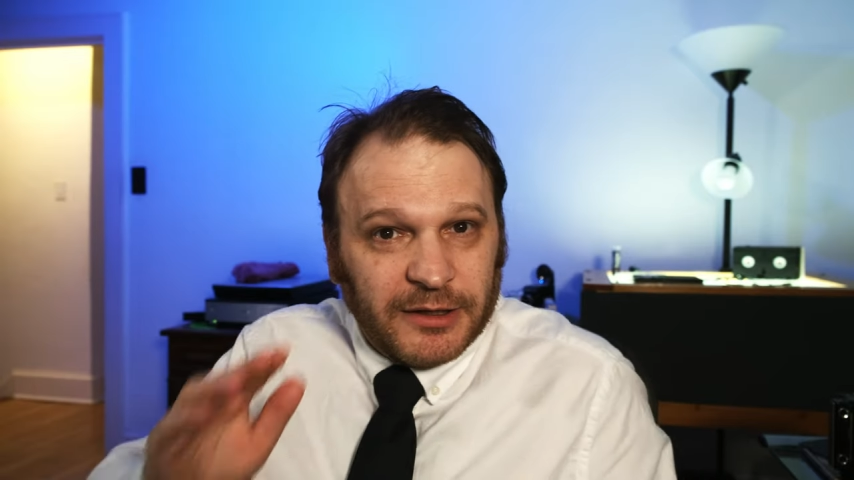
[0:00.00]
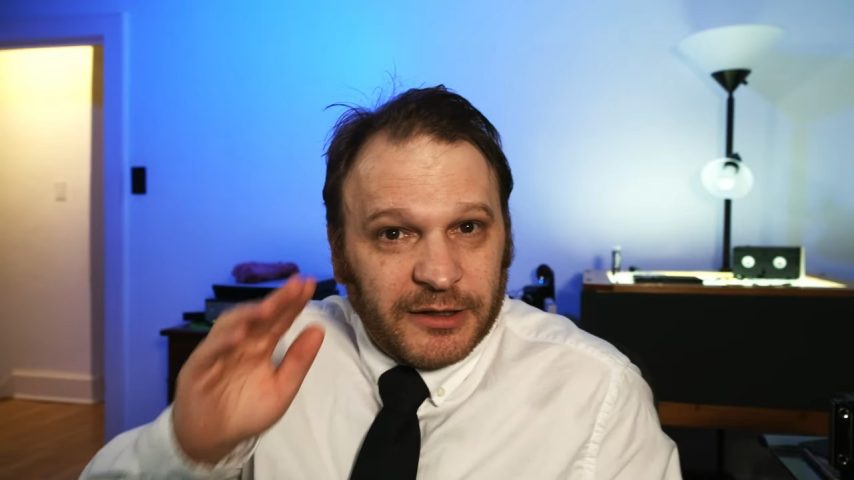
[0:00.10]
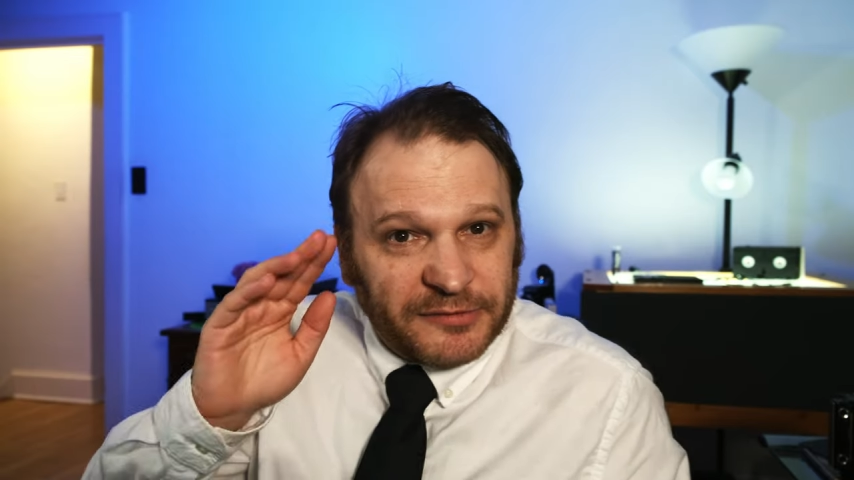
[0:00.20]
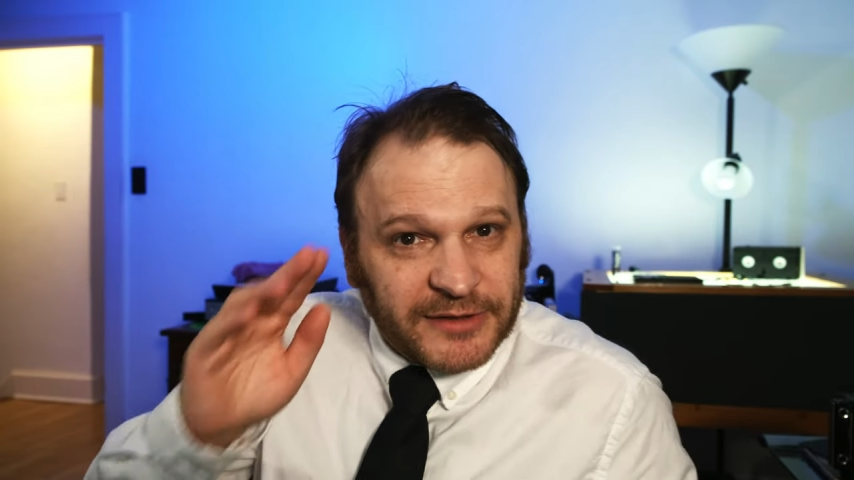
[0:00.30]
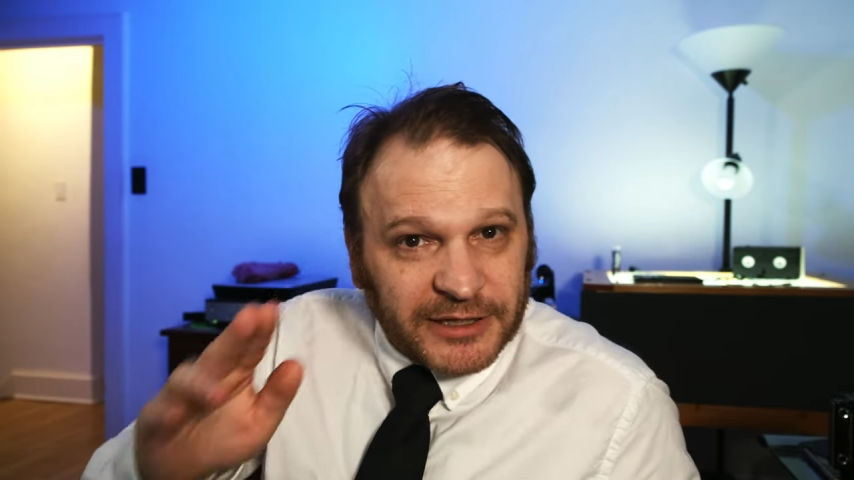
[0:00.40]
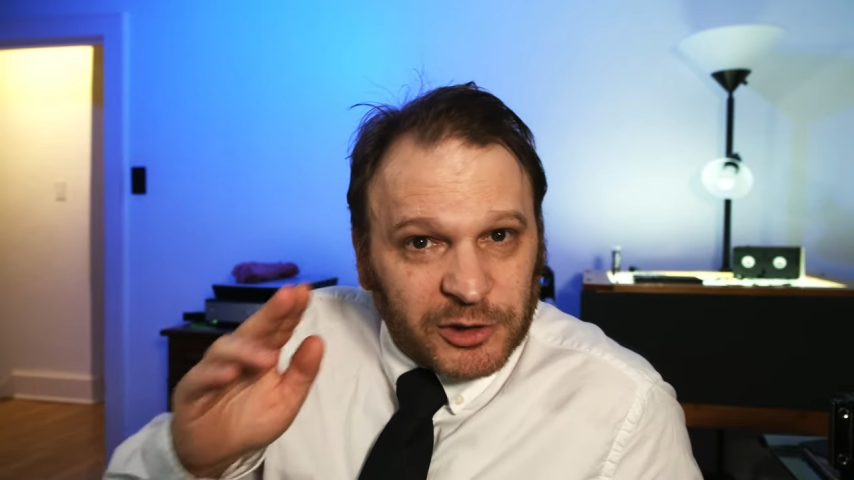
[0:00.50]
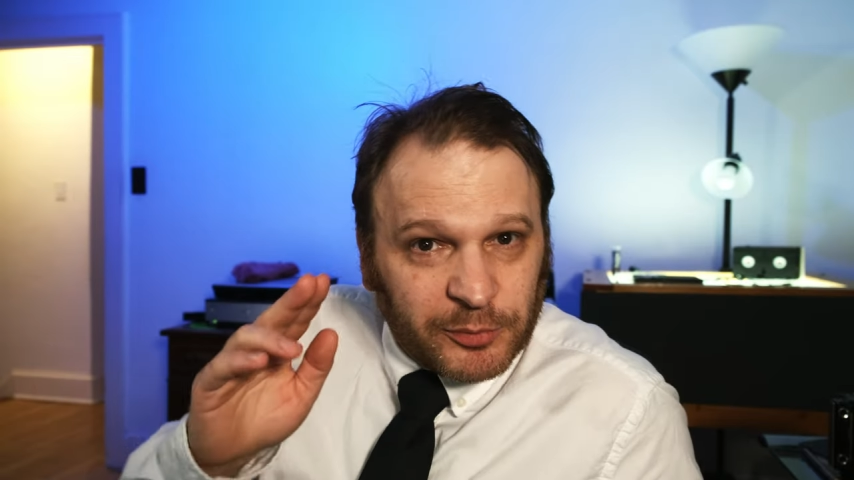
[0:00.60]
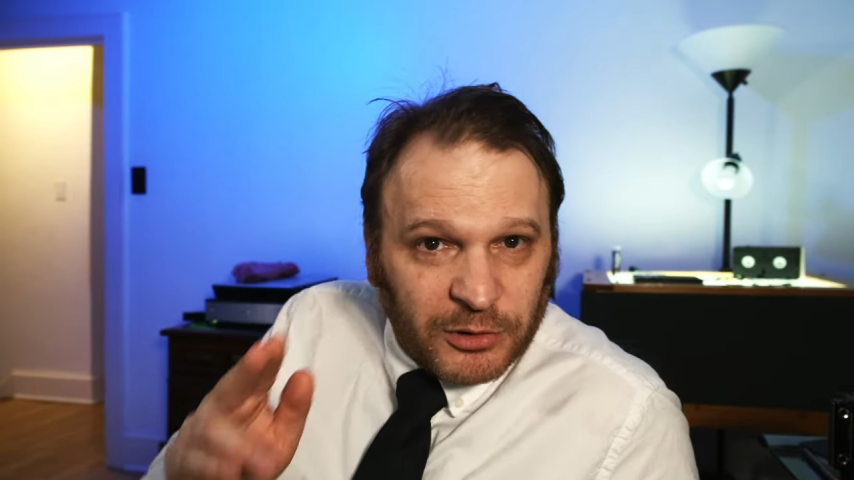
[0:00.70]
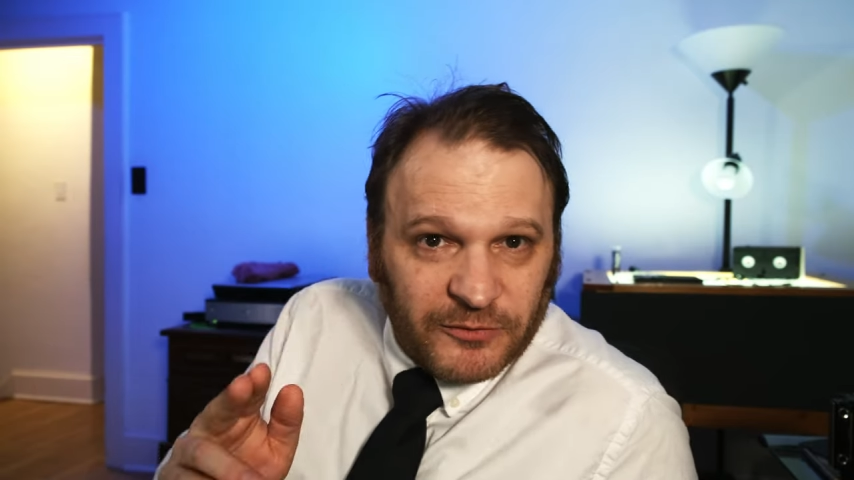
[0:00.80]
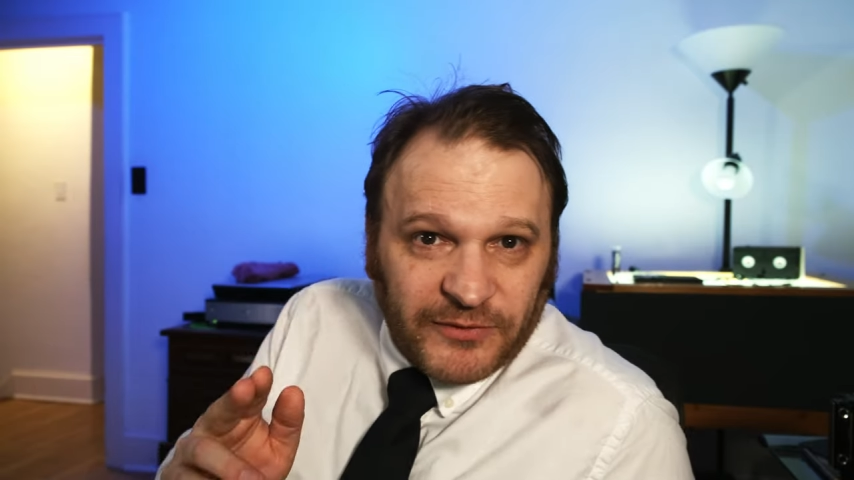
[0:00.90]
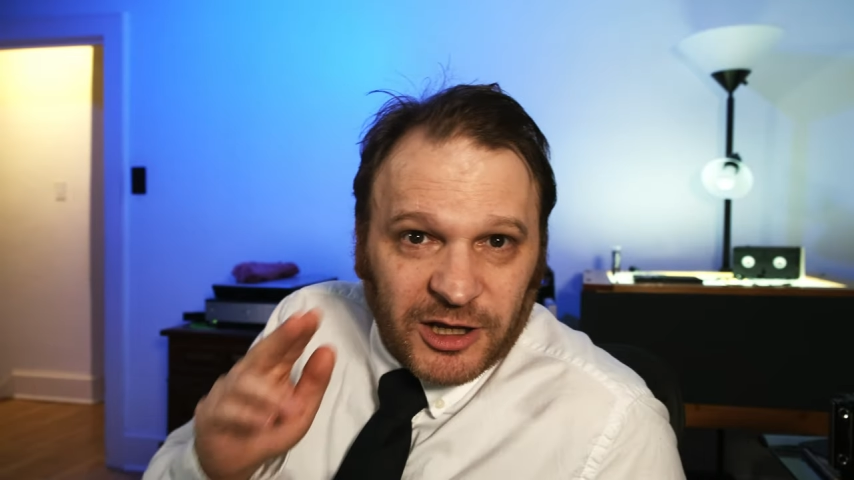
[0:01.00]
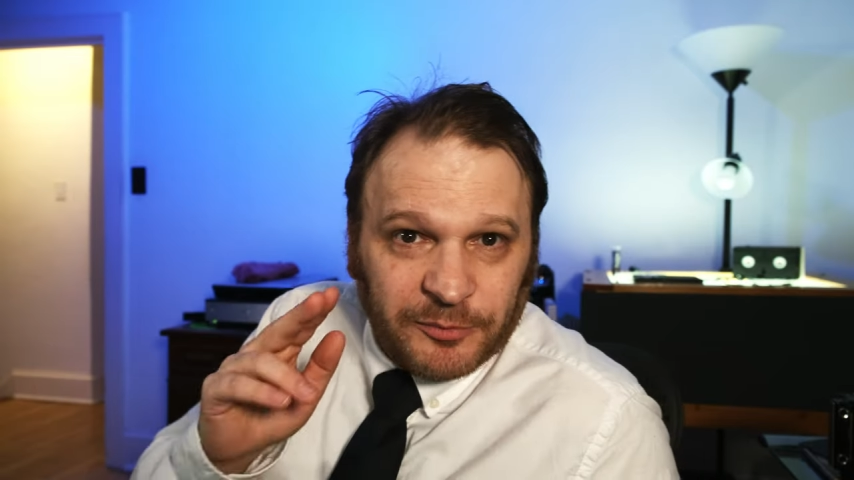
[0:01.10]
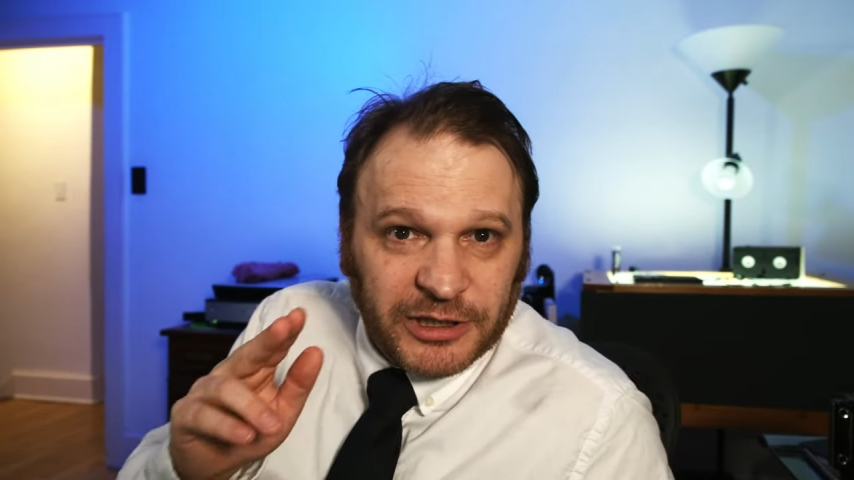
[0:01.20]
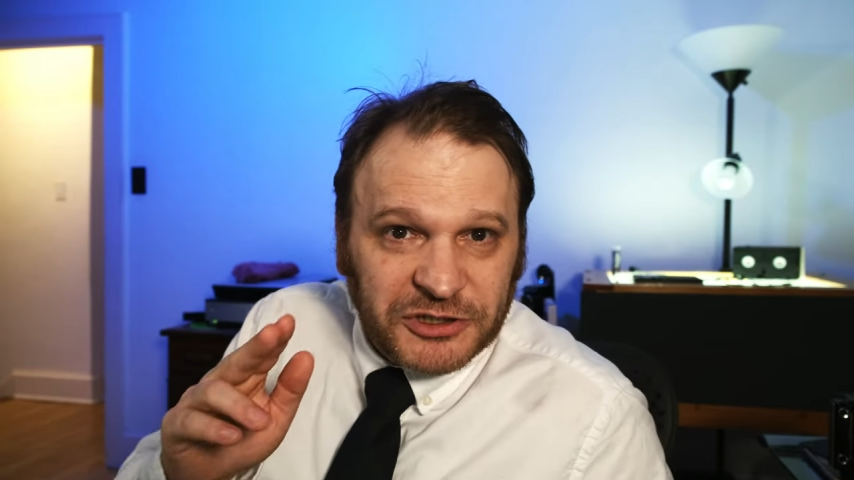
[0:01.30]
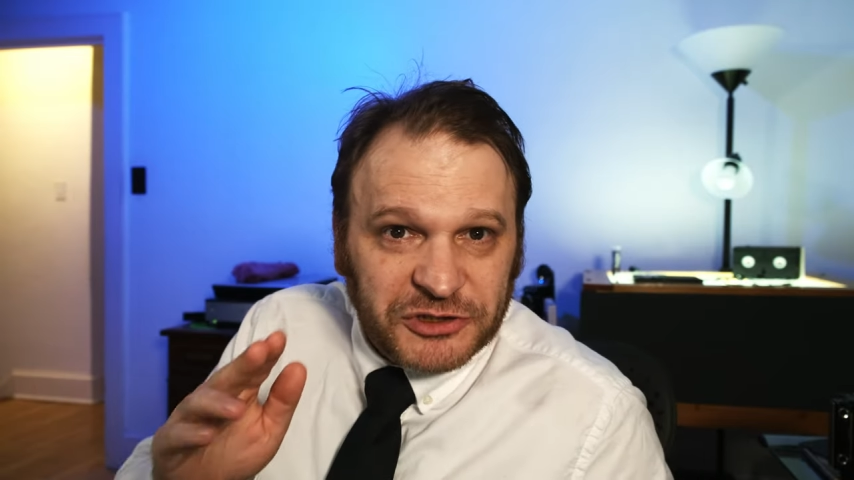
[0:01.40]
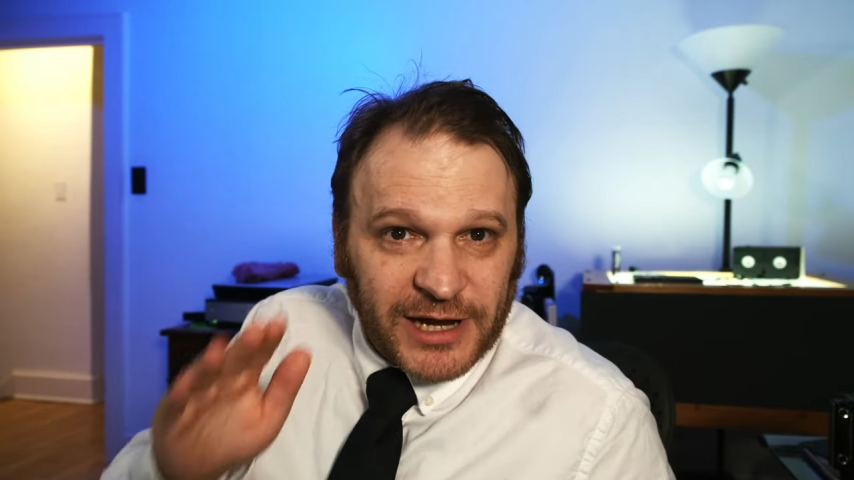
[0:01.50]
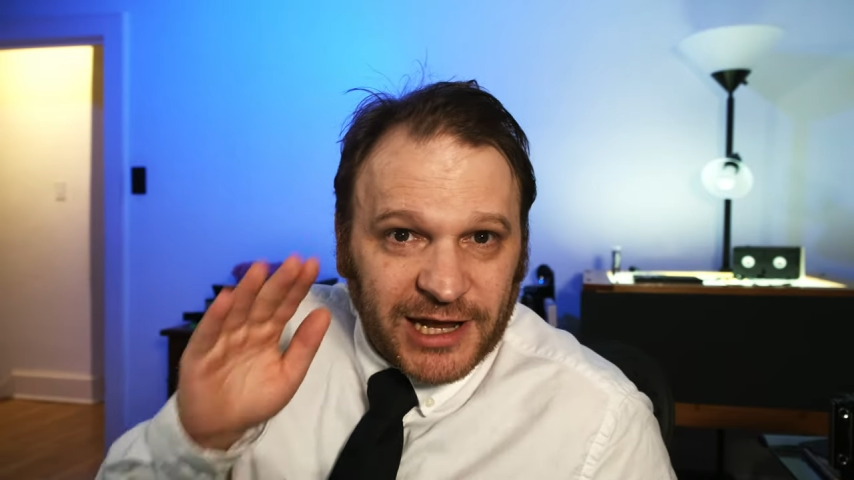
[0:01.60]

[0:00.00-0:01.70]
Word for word: is that your profile picture